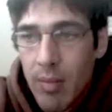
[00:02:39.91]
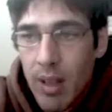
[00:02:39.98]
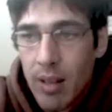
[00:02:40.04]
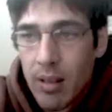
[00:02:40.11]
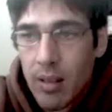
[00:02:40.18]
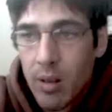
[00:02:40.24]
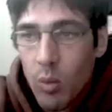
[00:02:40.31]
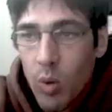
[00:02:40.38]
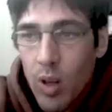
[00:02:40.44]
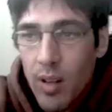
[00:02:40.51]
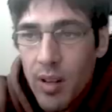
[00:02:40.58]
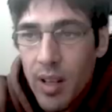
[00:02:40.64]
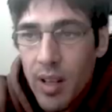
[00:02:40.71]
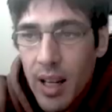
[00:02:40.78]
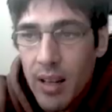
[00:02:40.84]
so one
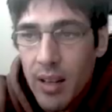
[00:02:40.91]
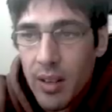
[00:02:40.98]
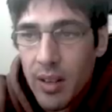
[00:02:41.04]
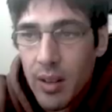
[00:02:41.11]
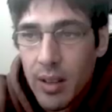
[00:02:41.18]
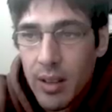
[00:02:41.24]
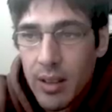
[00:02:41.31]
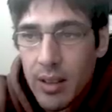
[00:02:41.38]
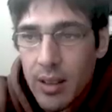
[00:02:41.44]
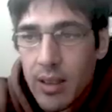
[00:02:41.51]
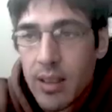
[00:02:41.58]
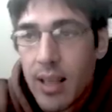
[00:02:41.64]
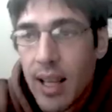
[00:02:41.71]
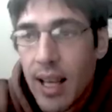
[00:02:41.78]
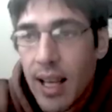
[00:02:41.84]
thing I've noticed
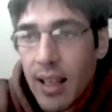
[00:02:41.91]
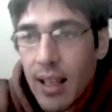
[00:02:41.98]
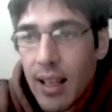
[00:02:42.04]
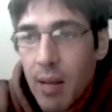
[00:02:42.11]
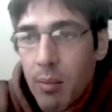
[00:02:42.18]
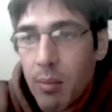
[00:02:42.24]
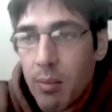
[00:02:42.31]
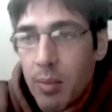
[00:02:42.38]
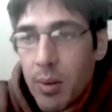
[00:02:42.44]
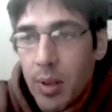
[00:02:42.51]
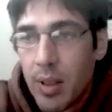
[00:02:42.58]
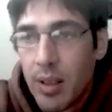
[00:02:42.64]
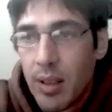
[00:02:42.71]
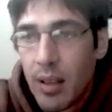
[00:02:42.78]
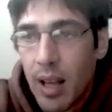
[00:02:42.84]
is that I
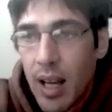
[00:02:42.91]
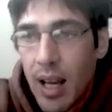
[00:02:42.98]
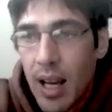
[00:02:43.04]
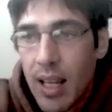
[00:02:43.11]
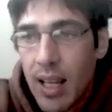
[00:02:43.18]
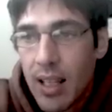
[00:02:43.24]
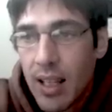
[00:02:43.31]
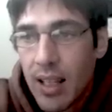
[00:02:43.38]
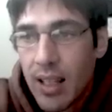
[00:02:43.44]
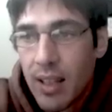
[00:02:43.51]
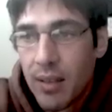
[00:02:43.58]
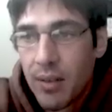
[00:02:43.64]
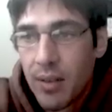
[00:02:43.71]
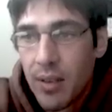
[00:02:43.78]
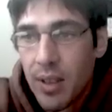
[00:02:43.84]
put I, I
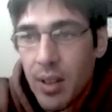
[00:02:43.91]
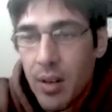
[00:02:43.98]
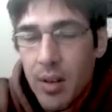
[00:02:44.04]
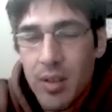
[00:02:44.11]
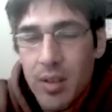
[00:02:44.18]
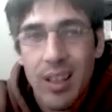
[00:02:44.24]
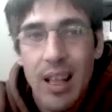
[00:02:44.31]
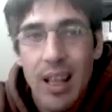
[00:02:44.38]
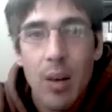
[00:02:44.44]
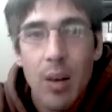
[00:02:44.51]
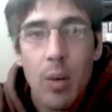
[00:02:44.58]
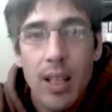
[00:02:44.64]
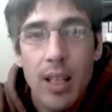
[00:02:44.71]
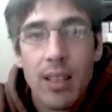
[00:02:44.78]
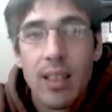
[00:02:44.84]
if you know there's a lot of
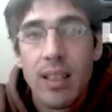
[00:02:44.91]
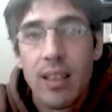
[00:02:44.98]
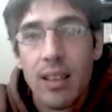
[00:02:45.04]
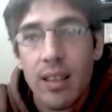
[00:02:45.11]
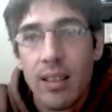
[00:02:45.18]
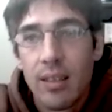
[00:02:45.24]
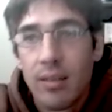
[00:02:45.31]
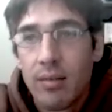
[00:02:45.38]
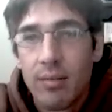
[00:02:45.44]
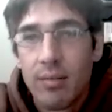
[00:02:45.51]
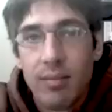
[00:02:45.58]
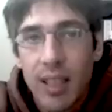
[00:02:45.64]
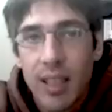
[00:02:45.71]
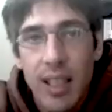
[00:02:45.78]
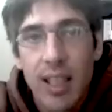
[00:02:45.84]
ways to
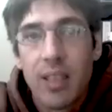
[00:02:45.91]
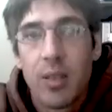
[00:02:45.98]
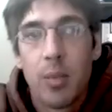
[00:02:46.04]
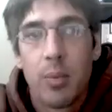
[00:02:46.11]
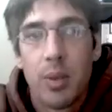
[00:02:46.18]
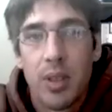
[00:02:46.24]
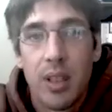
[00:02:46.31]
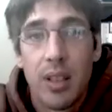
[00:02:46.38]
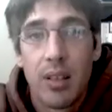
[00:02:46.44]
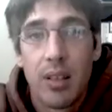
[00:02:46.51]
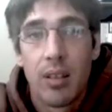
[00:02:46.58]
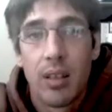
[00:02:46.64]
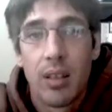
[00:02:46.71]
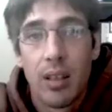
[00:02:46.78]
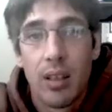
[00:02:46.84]
to get to a particular
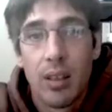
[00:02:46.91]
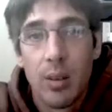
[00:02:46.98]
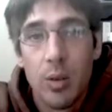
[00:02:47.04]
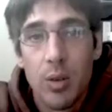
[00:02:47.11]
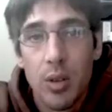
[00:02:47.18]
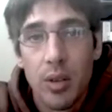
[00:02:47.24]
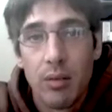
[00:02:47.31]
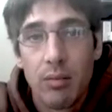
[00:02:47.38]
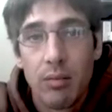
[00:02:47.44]
conclusion